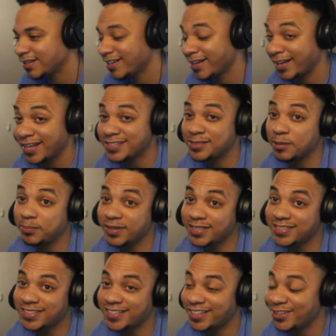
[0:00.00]
Against the
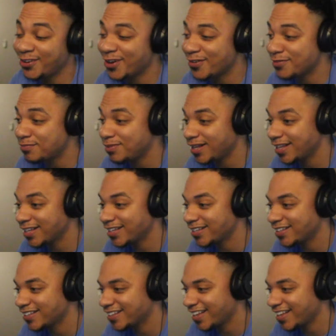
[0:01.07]
best nigga you ever played.